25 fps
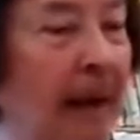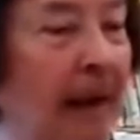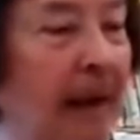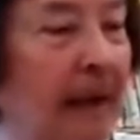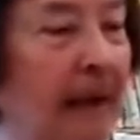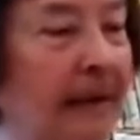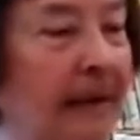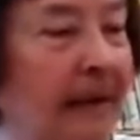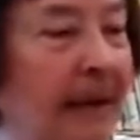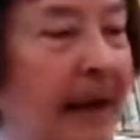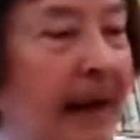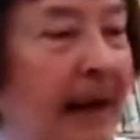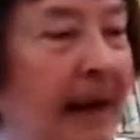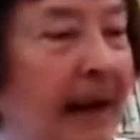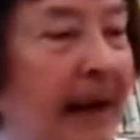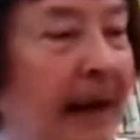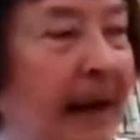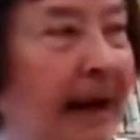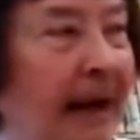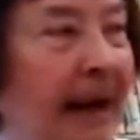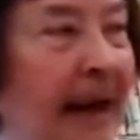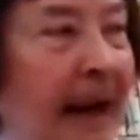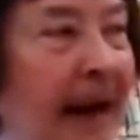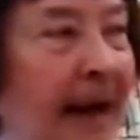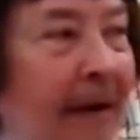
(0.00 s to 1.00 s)
It's not
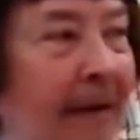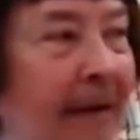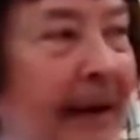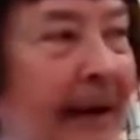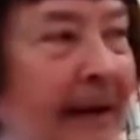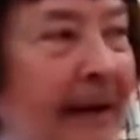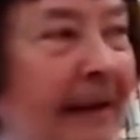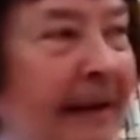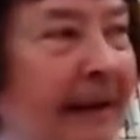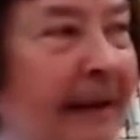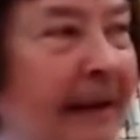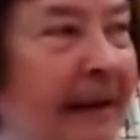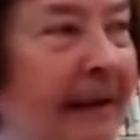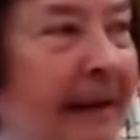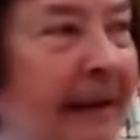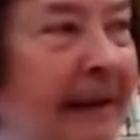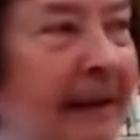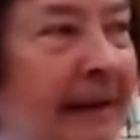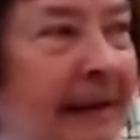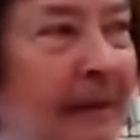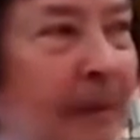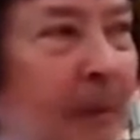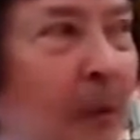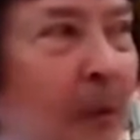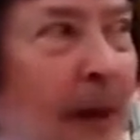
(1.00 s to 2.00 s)
Aunt Harriet's
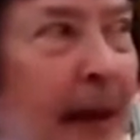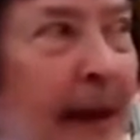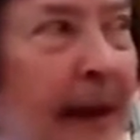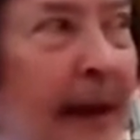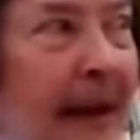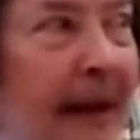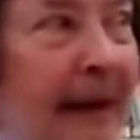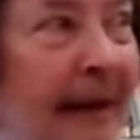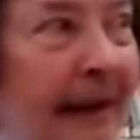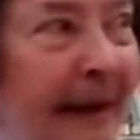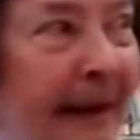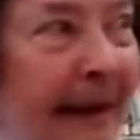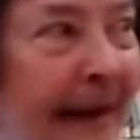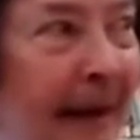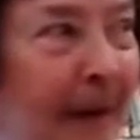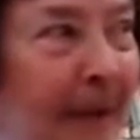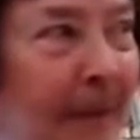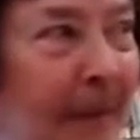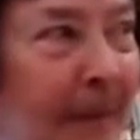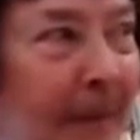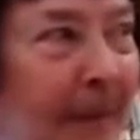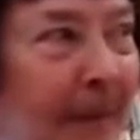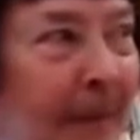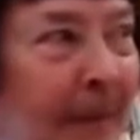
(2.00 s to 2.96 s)
bright idea.